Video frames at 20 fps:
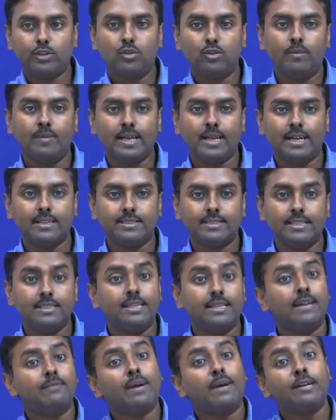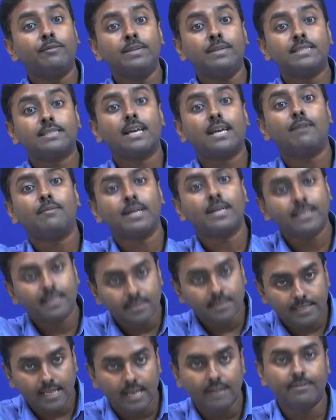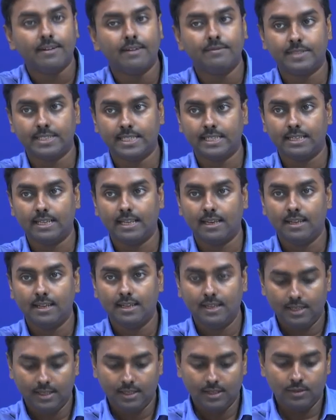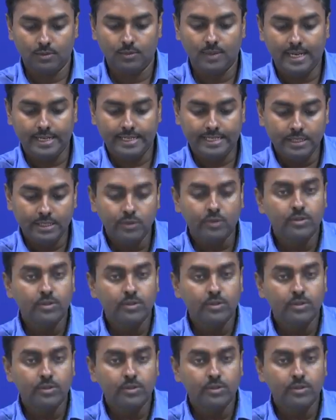2 omega c there might be some others FM signal, where due